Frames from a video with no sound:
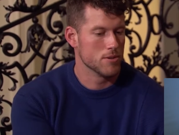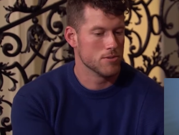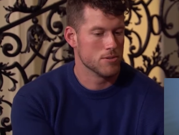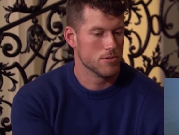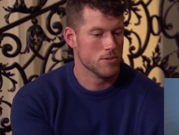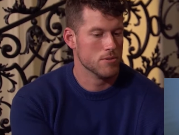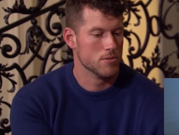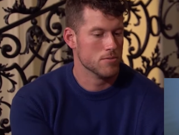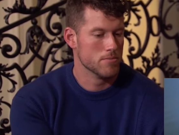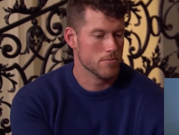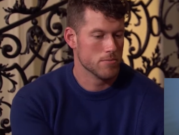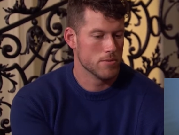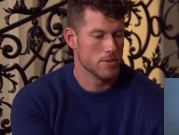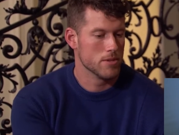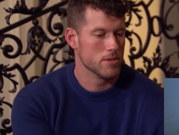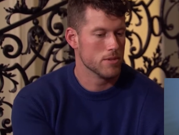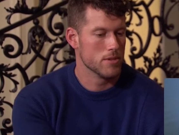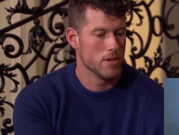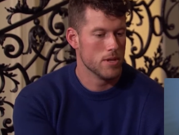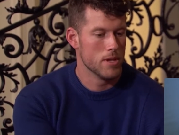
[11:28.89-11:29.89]
to
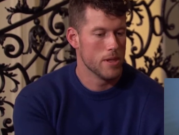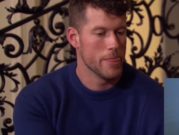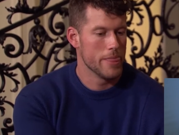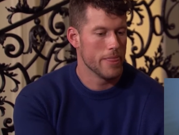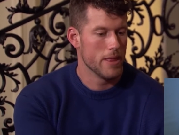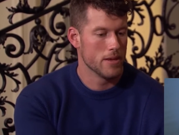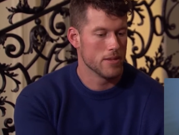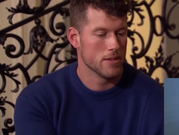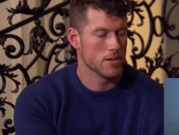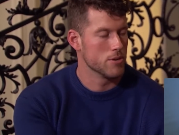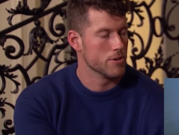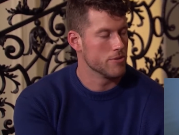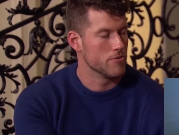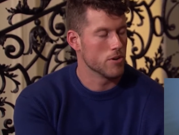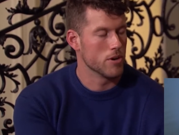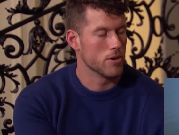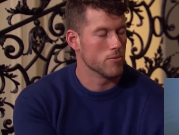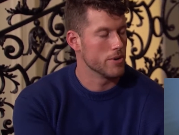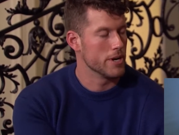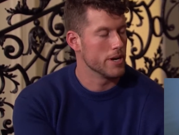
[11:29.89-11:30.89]
I think we
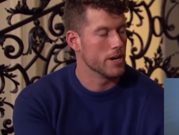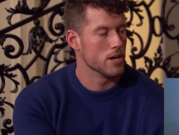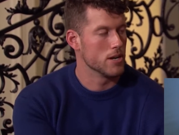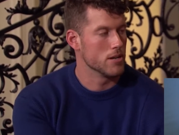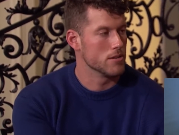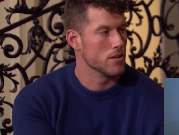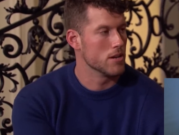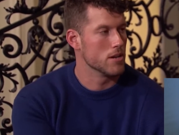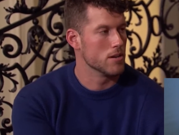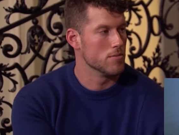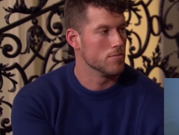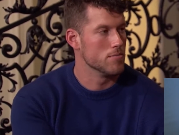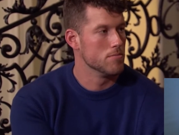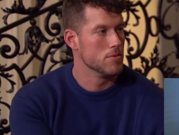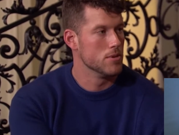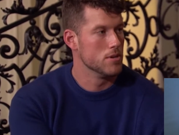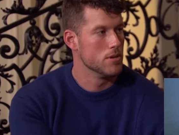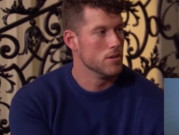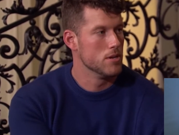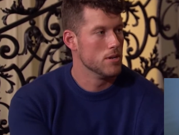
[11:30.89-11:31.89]
ran, ran out of time.
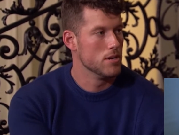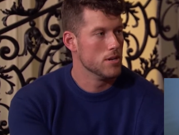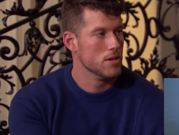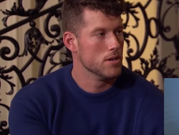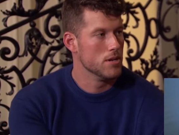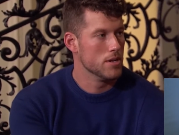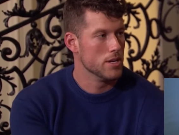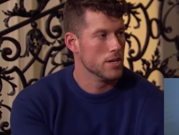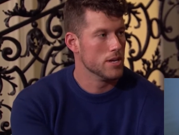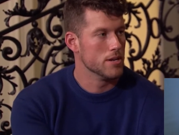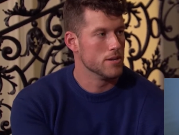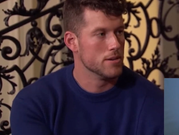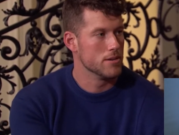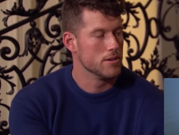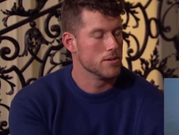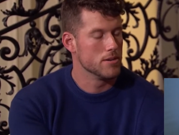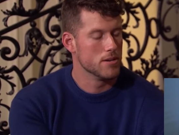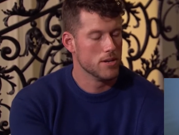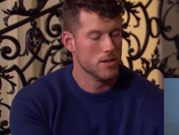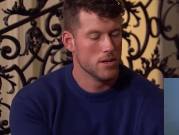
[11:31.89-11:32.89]
Yeah.
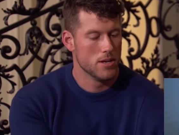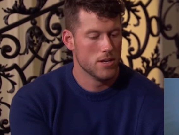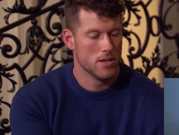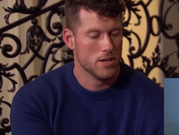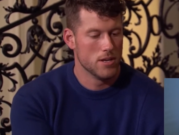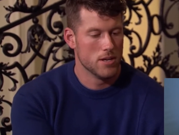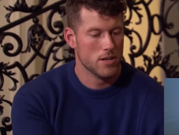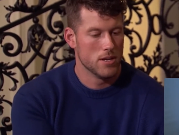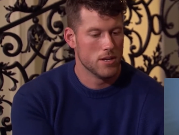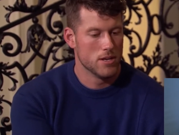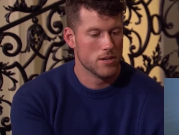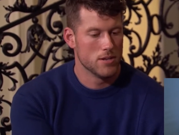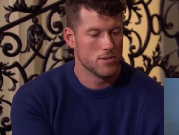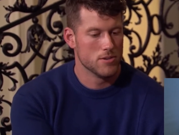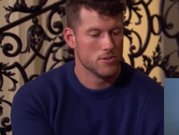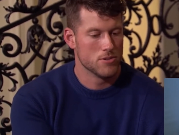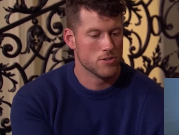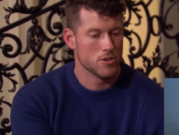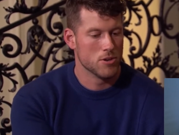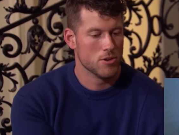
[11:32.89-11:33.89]
And
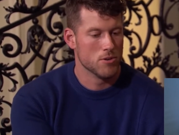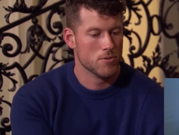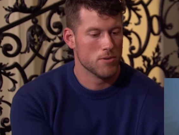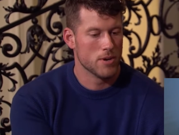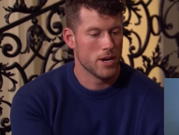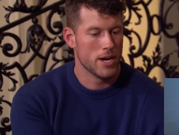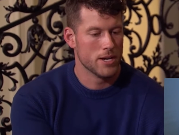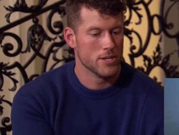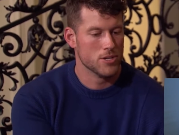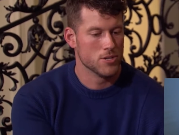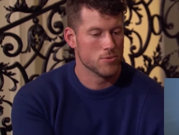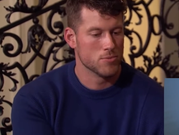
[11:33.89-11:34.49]
so I just